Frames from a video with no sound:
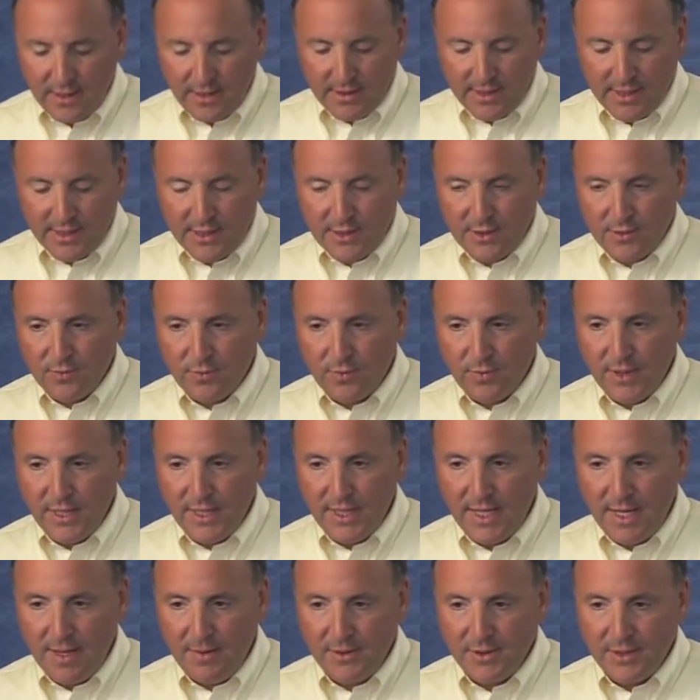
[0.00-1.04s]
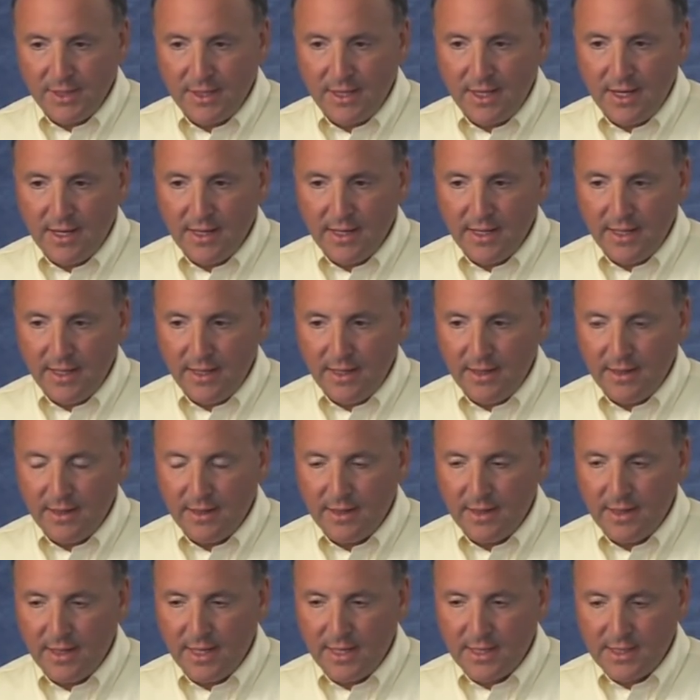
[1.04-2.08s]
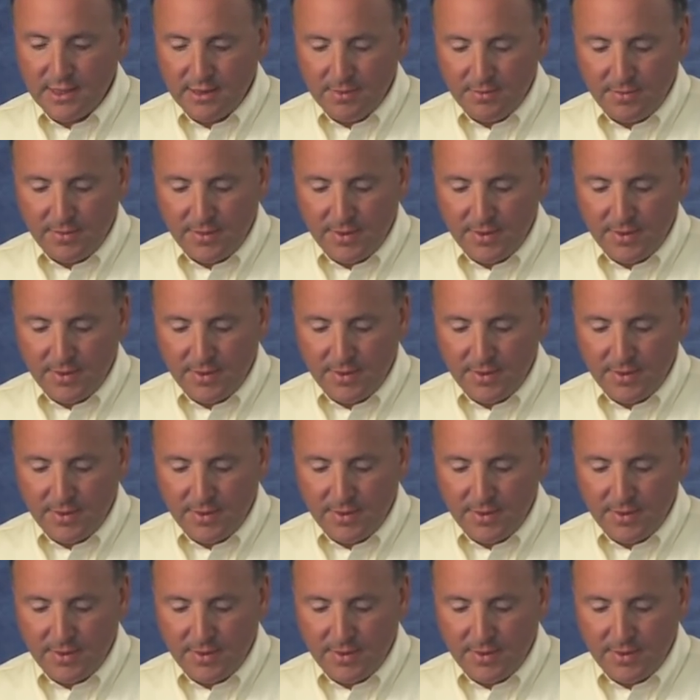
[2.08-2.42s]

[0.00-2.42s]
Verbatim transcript: Let's re-enable the logging, get some